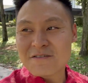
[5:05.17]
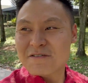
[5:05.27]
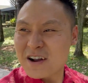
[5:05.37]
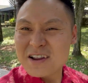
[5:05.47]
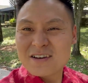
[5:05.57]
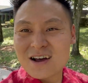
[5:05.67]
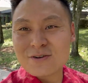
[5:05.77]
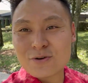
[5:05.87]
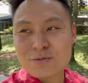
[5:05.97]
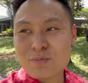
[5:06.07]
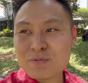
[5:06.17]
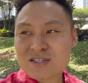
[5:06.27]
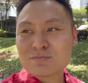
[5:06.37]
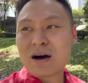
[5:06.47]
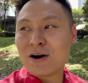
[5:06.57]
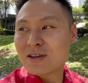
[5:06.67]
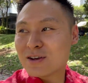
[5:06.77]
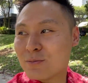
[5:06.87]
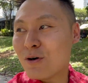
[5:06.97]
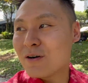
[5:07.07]
friendlier. I don't know, people smile
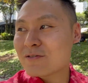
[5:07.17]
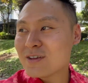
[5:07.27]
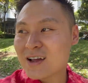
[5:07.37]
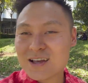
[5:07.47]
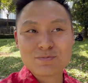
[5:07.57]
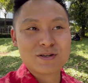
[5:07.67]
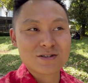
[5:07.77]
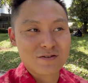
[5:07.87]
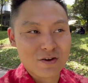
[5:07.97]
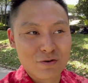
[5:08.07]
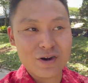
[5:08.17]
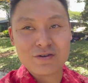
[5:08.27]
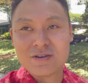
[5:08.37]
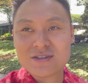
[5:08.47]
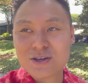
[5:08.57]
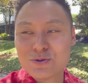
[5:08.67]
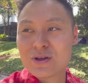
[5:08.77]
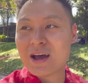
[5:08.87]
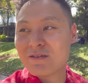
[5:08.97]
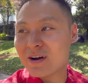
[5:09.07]
here more often, I guess, because of the greeneries that you
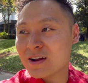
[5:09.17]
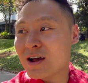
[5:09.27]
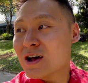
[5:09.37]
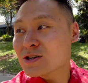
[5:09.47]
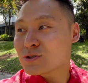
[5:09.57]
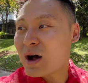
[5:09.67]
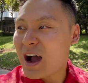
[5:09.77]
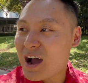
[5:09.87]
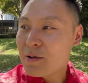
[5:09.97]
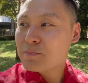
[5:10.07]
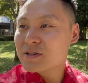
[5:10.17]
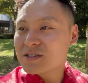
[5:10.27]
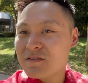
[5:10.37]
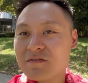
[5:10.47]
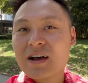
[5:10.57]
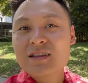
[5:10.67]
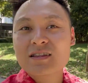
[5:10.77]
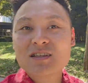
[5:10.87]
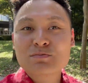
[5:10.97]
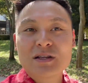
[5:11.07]
get, right? So I personally find that
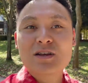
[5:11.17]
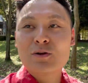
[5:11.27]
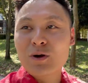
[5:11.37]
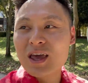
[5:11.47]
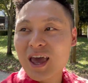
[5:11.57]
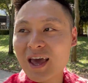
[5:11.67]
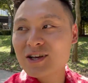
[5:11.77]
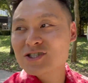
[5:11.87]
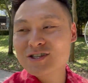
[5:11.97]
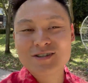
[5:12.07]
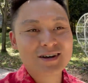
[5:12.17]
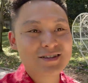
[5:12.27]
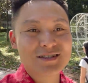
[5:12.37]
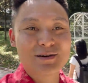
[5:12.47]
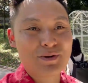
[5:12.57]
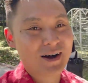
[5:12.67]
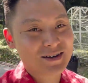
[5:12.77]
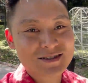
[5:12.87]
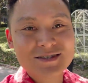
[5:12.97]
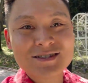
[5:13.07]
this particular location, Desa Park,
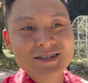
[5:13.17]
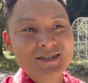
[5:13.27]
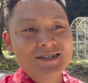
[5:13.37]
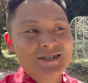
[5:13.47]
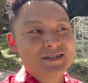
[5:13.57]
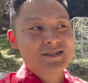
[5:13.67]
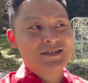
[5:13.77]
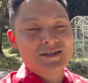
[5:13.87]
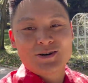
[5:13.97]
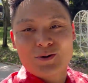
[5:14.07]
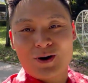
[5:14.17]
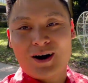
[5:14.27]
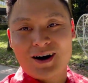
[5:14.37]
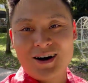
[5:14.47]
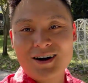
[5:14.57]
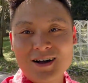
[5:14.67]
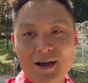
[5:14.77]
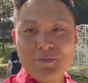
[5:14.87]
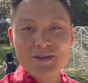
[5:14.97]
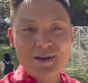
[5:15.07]
wow,
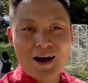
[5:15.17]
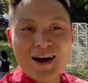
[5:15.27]
I mean,